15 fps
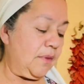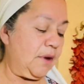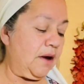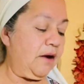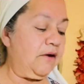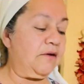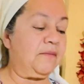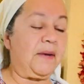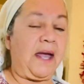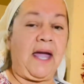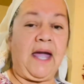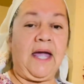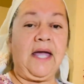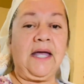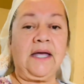Here's my
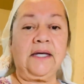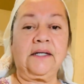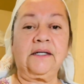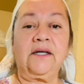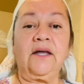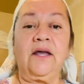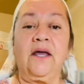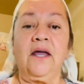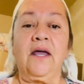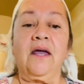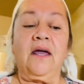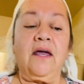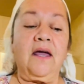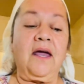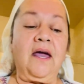egg,
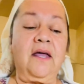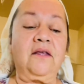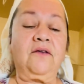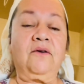and